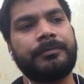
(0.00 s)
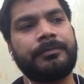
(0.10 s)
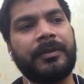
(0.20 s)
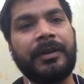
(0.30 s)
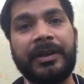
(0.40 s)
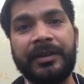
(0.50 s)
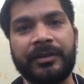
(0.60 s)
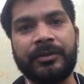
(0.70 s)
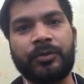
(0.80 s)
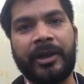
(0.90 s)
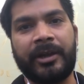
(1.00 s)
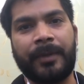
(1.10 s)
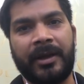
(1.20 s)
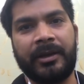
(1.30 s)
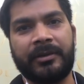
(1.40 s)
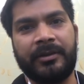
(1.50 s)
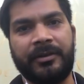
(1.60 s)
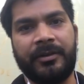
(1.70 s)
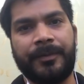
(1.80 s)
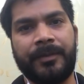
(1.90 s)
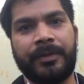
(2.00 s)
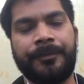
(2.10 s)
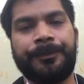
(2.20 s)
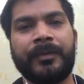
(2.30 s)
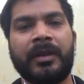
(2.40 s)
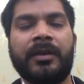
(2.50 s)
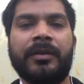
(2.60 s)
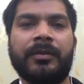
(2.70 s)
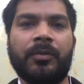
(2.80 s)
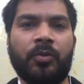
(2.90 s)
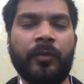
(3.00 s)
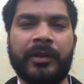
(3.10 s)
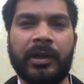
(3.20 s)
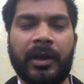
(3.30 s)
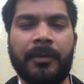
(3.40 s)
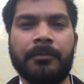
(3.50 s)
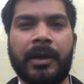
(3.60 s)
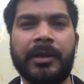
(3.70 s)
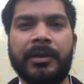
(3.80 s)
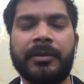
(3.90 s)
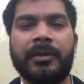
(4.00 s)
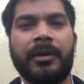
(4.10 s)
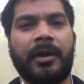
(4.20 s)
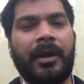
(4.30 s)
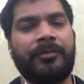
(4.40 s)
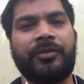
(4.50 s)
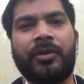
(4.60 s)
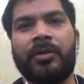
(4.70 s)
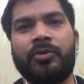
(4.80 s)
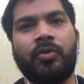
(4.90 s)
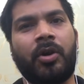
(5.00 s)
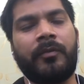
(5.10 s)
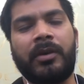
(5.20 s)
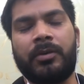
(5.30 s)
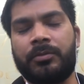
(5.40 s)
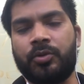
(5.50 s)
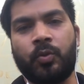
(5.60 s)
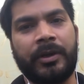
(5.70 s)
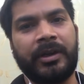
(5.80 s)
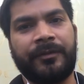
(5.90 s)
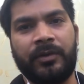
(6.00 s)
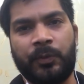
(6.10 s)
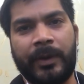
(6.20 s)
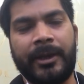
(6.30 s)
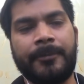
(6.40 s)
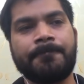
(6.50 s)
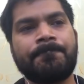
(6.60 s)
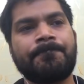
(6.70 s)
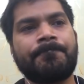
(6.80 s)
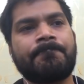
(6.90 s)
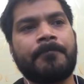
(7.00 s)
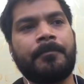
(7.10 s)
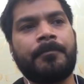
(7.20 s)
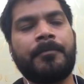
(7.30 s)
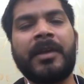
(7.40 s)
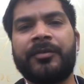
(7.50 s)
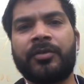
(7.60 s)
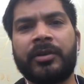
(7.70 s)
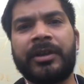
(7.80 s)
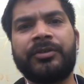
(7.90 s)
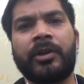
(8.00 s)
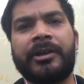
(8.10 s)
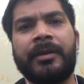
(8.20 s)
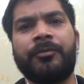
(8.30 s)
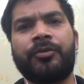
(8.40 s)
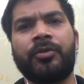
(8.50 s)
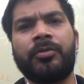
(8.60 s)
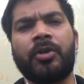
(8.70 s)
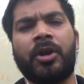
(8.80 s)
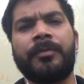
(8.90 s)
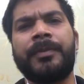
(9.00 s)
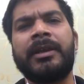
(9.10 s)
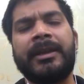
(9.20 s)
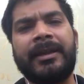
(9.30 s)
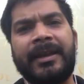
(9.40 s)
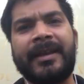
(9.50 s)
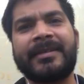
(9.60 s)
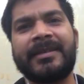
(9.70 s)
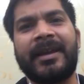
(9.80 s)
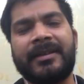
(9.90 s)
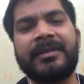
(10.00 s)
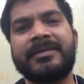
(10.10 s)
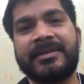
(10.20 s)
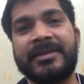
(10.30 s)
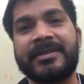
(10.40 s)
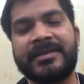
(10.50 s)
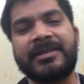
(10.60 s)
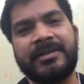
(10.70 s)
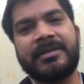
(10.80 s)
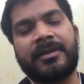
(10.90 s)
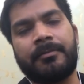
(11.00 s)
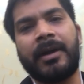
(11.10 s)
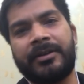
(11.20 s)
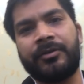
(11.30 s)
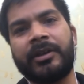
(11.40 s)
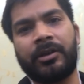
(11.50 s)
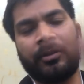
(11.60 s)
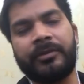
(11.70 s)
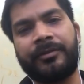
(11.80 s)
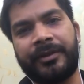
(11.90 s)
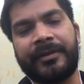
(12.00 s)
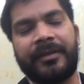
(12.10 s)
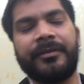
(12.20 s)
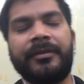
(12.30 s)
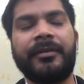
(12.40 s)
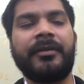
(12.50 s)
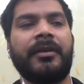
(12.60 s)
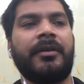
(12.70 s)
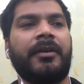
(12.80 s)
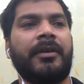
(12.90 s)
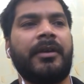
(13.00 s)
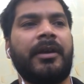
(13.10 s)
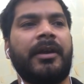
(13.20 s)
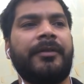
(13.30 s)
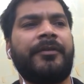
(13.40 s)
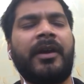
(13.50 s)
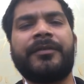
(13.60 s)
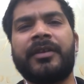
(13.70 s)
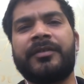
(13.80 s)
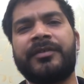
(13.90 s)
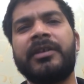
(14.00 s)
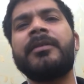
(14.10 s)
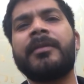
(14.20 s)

reason to get panicked in the paper. Go with a calm mind. I'm sure you all will do wonderfully well. Make sure that your attempt should not be less than 60 combined together, all the 3 sections. And if you have 60